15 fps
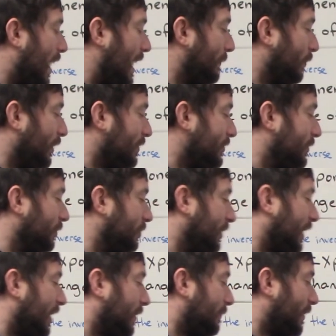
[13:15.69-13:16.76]
plus 2 should
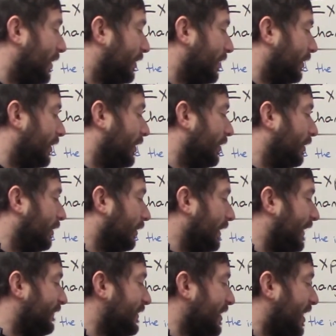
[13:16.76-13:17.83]
end up on the
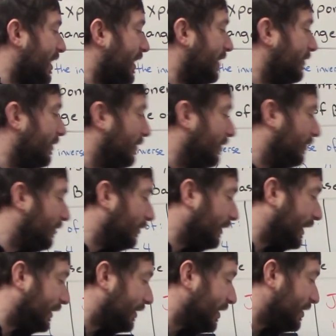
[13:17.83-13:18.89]
left side
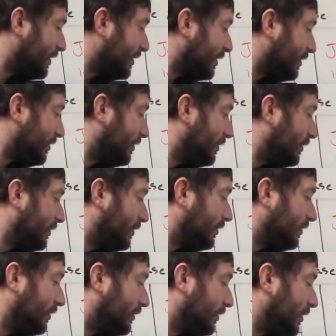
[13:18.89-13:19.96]
like this,
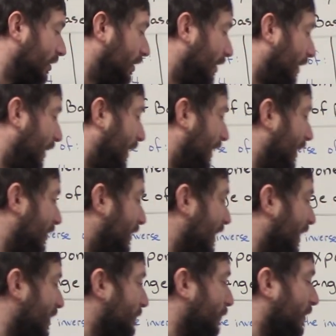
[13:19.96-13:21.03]
and
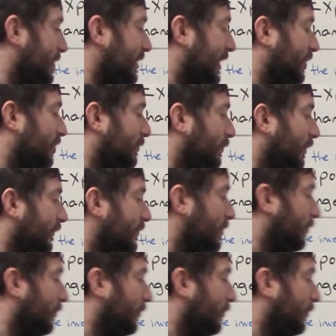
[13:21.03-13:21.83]
x plus 8 should move to